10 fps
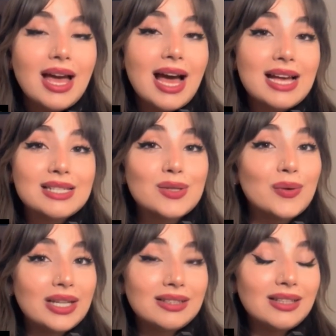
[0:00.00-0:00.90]
As
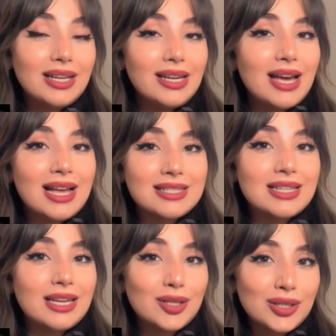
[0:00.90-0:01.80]
quickly as
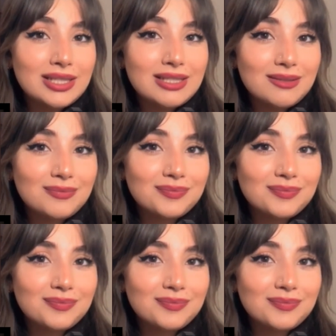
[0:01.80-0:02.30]
they could.